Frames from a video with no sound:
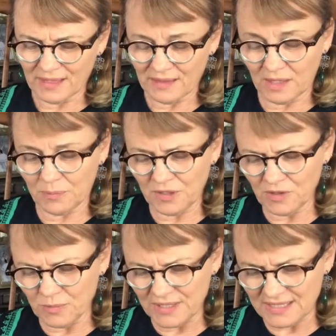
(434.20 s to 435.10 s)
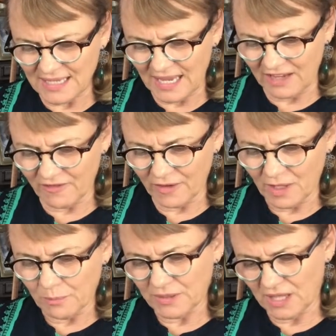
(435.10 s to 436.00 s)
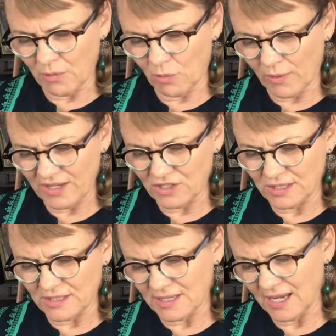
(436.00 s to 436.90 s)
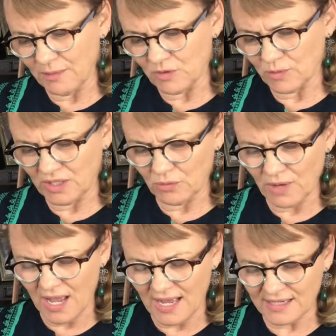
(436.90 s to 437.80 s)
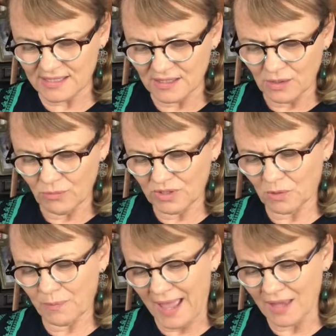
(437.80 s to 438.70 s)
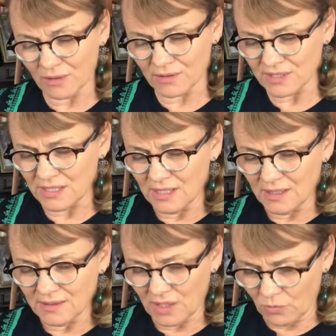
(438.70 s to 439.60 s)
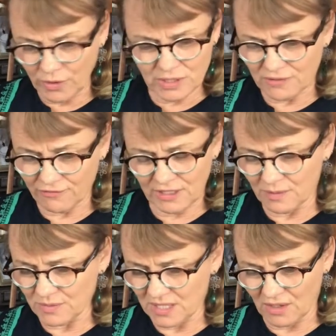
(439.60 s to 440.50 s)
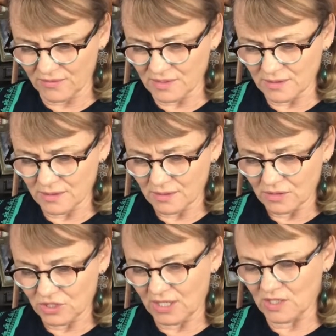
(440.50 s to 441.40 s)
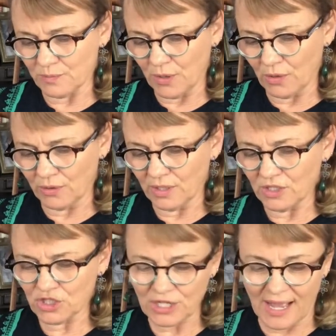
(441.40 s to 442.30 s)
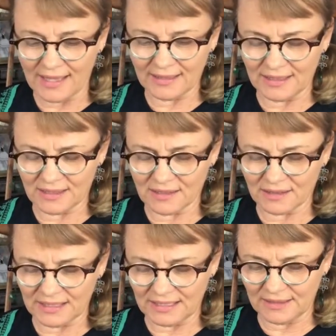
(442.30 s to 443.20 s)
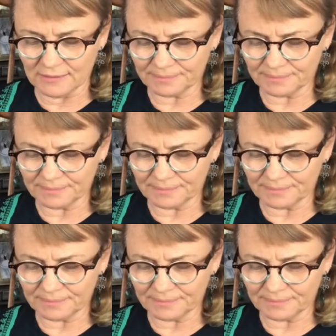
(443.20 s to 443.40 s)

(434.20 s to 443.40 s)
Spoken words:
They appeared to be safe, but they were wedged in tight between the rocks. With their paddles, they worked to free themselves. Jenna's boat shot into the lead.